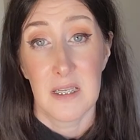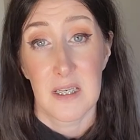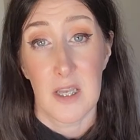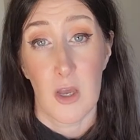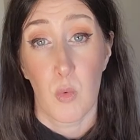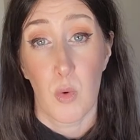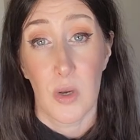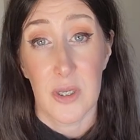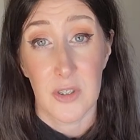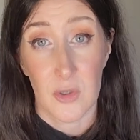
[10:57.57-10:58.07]

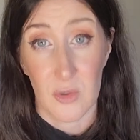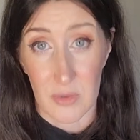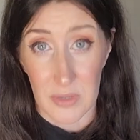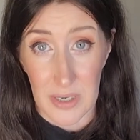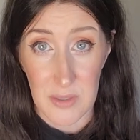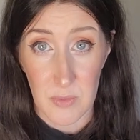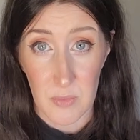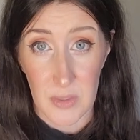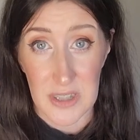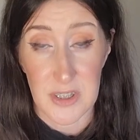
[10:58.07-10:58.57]
Now, one
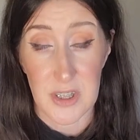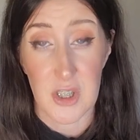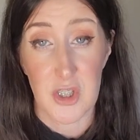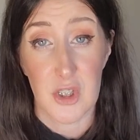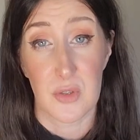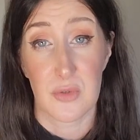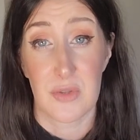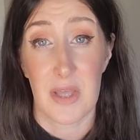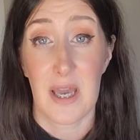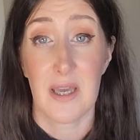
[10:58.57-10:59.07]
great way to
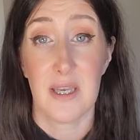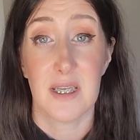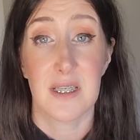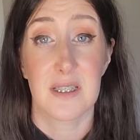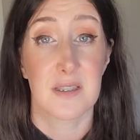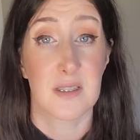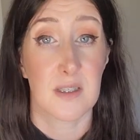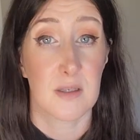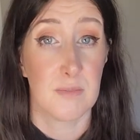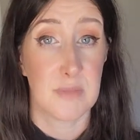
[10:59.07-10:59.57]
do that
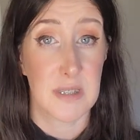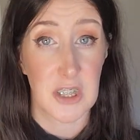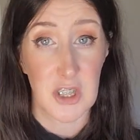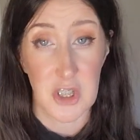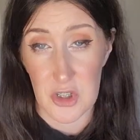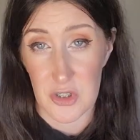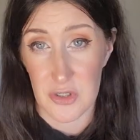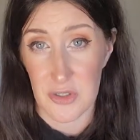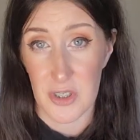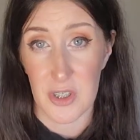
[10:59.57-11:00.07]
is to make
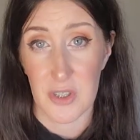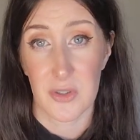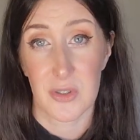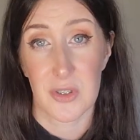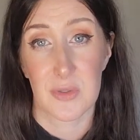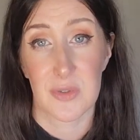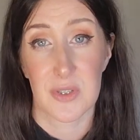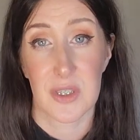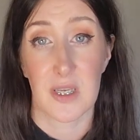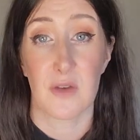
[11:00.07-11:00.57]
sure that you're
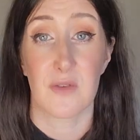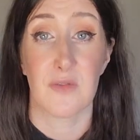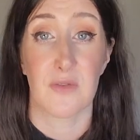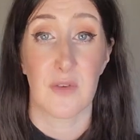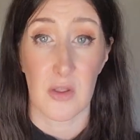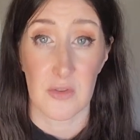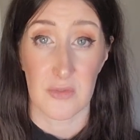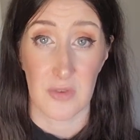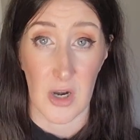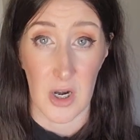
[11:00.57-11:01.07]
using a
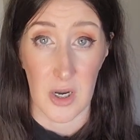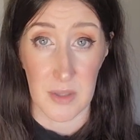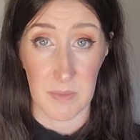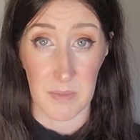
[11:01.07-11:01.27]
vulvar